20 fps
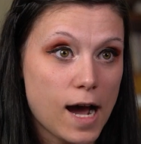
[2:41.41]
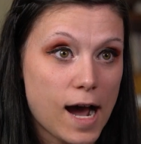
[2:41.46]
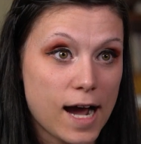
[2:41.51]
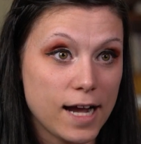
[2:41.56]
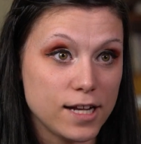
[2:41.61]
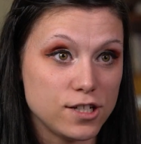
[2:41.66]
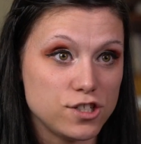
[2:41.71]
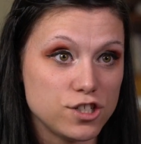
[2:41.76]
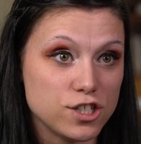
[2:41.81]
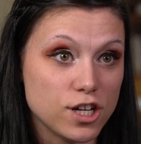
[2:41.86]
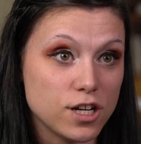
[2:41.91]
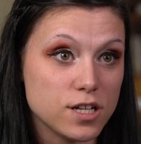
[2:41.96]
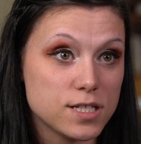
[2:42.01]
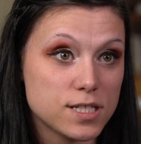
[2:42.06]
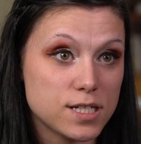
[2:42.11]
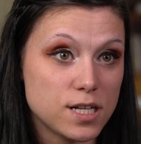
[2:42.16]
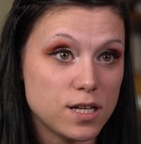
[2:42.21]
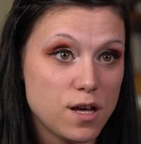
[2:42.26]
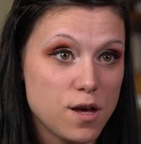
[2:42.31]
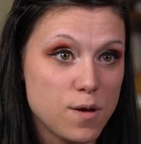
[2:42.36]
I
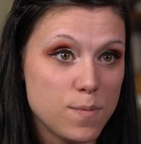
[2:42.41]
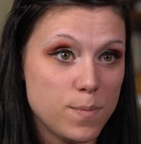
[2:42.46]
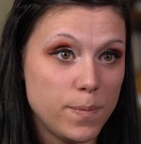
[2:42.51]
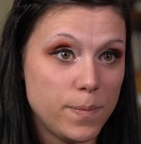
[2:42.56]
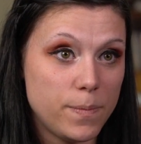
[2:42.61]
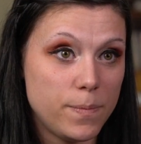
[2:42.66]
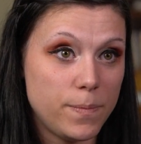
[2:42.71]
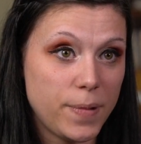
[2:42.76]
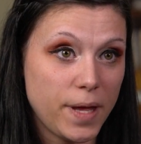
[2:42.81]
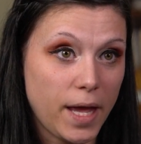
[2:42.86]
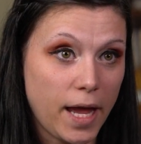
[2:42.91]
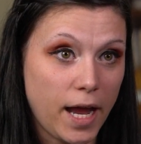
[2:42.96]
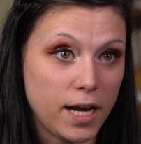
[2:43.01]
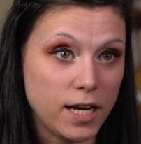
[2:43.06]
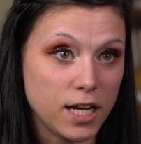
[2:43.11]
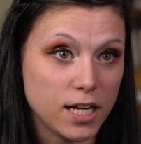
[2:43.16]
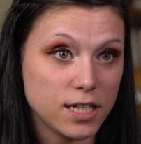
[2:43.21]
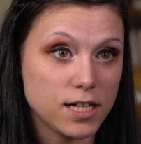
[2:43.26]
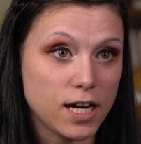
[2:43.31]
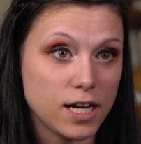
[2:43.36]
just
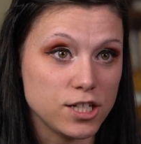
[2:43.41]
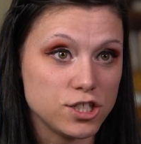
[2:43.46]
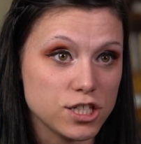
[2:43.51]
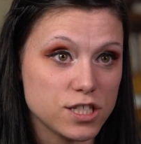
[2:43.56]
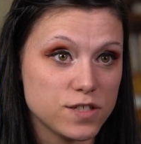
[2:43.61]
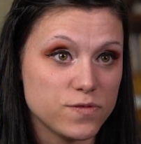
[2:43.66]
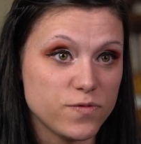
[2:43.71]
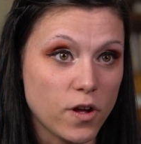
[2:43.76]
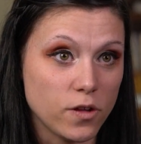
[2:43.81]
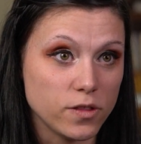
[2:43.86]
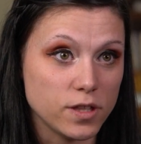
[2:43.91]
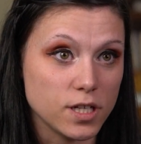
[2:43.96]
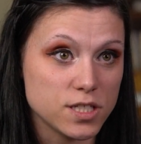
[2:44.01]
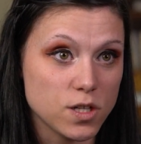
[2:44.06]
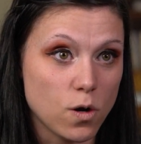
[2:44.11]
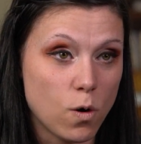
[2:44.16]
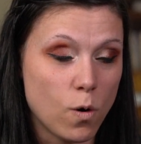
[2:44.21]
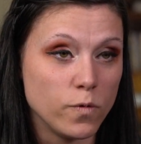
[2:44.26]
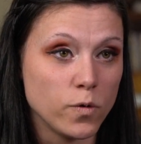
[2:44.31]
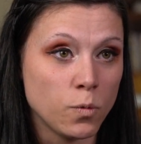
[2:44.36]
panicked. I just felt this
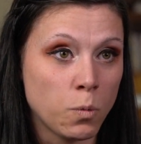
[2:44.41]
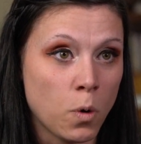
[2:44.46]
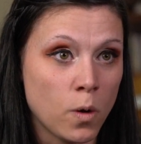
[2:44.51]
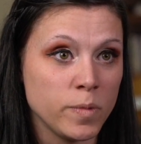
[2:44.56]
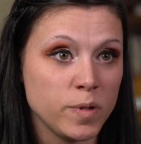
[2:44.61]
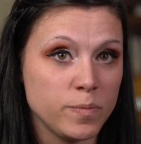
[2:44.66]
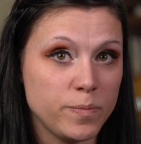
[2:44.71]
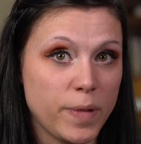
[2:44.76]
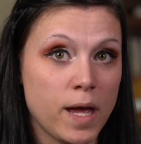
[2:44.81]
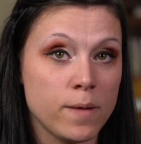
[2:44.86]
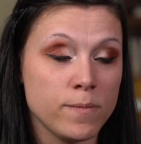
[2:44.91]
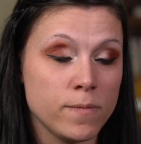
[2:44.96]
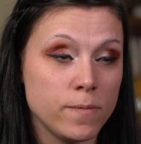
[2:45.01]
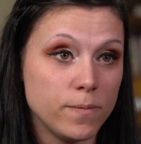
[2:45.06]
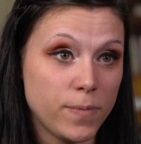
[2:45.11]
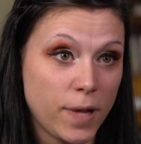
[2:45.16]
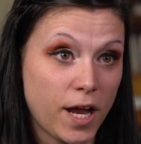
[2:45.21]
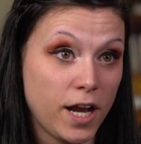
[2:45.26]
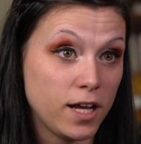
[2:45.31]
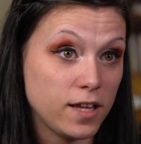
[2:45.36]
overwhelming pan
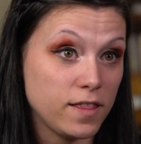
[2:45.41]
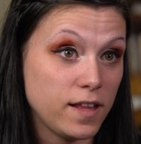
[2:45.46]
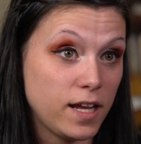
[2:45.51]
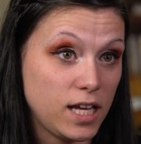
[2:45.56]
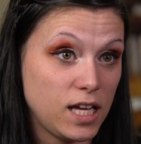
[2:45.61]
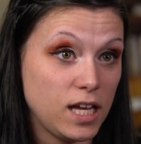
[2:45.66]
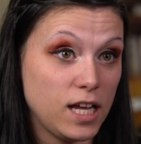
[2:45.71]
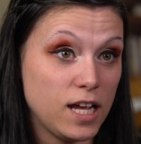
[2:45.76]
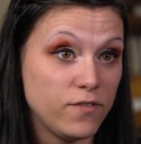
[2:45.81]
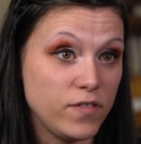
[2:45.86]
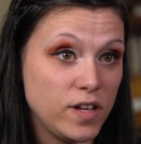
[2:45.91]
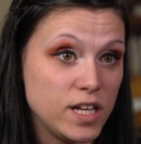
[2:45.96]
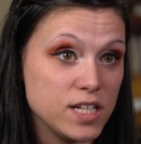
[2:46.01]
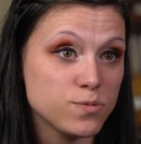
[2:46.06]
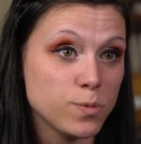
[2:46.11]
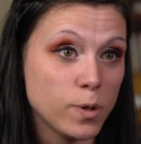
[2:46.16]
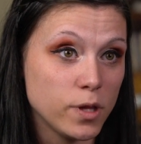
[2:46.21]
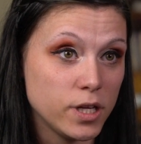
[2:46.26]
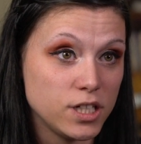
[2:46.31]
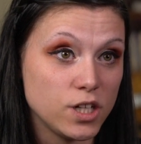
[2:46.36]
panic that he, if he's
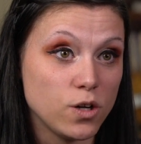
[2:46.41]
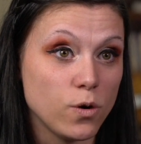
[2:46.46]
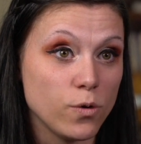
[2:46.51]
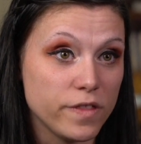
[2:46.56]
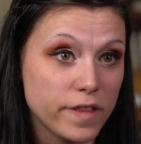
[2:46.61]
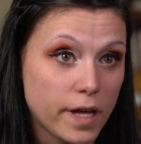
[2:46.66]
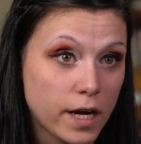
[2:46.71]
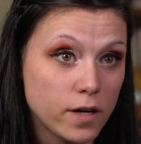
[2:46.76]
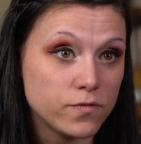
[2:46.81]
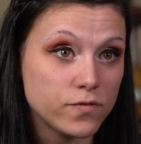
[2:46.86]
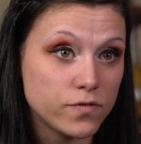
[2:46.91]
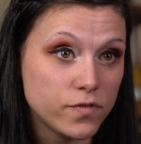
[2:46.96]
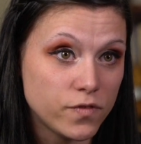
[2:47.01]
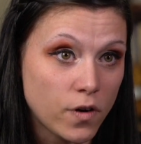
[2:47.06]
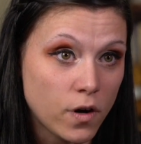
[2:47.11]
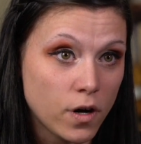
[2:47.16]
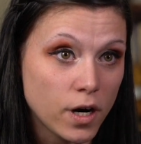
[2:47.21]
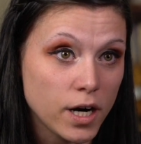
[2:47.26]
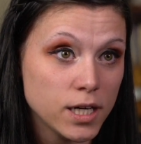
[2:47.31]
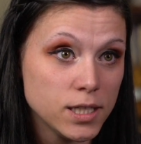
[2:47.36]
willing to go that
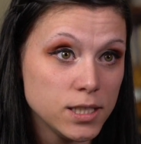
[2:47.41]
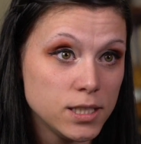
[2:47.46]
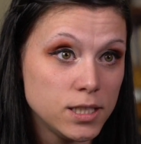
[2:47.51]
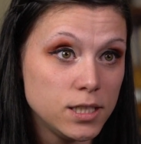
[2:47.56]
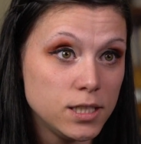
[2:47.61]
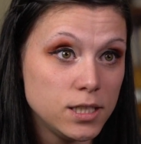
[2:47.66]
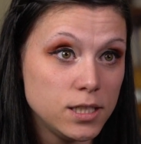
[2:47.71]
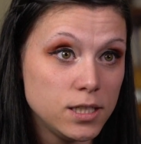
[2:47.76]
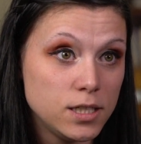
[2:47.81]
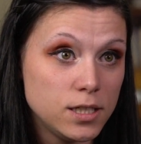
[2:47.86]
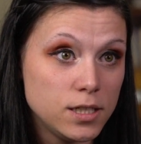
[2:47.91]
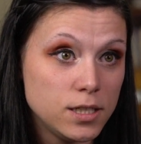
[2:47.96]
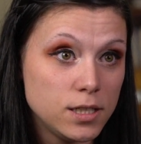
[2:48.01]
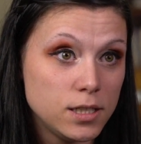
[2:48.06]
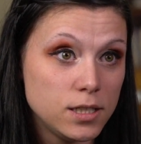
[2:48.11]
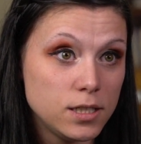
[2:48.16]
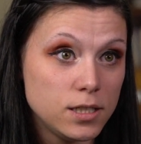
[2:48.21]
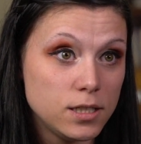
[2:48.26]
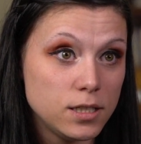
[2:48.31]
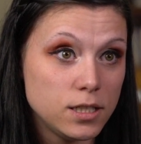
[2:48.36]
far
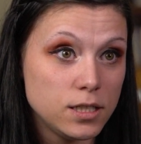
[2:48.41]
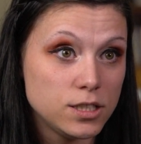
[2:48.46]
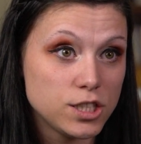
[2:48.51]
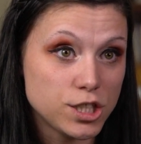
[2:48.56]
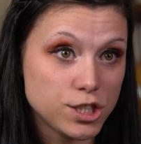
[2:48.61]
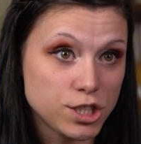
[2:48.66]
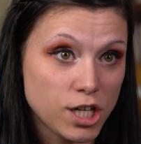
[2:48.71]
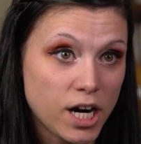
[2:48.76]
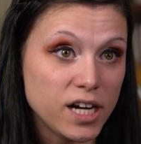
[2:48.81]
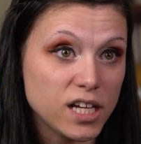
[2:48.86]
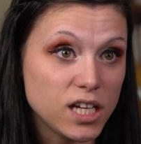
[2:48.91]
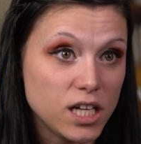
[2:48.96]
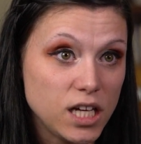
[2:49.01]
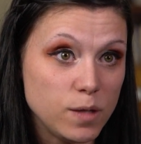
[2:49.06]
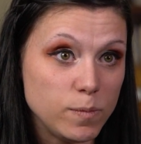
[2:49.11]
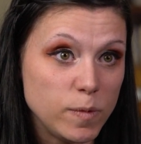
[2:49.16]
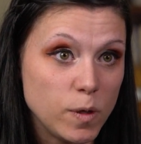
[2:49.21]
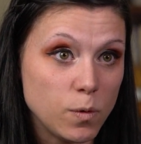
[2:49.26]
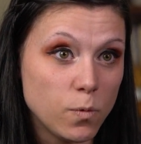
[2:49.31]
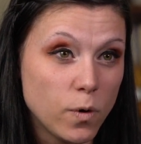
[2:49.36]
to try to
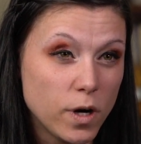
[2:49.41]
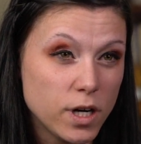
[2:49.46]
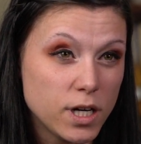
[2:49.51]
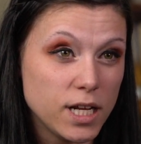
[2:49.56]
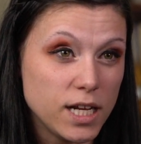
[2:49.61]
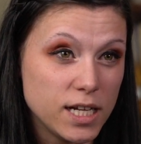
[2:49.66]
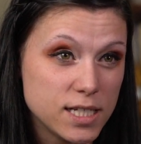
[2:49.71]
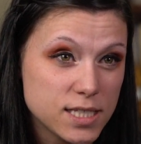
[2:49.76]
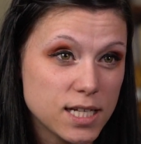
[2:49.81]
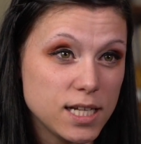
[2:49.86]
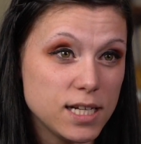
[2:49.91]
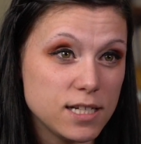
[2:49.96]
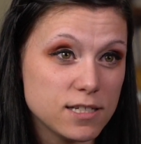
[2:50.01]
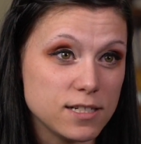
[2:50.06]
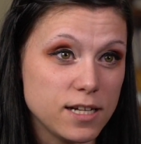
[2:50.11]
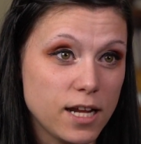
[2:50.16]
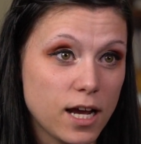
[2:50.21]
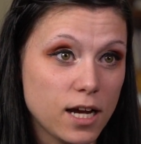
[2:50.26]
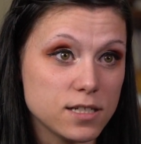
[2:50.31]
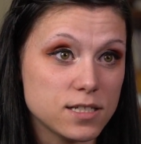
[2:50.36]
keep me, what is his
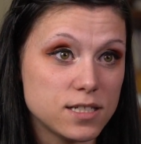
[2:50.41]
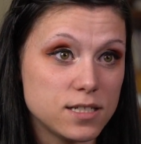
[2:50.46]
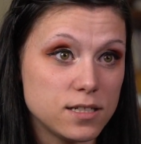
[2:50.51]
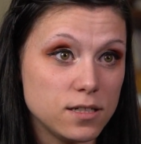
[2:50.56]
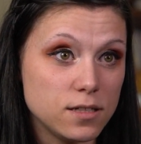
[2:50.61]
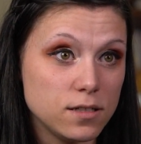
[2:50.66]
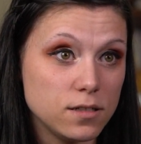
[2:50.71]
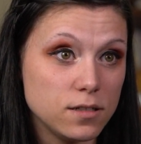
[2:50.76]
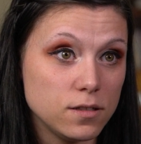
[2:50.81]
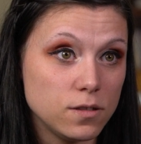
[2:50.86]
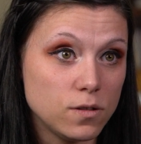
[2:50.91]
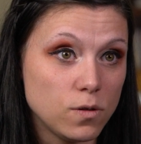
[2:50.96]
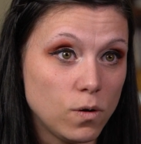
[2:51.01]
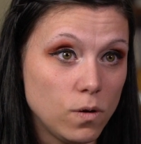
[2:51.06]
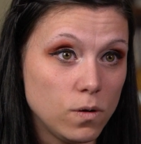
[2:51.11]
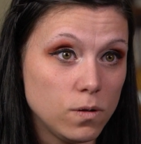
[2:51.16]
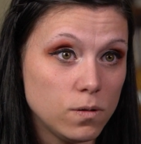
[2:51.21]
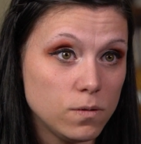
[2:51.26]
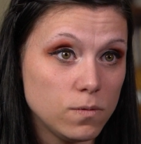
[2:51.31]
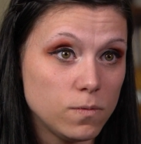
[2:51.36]
next
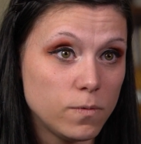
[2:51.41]
goal?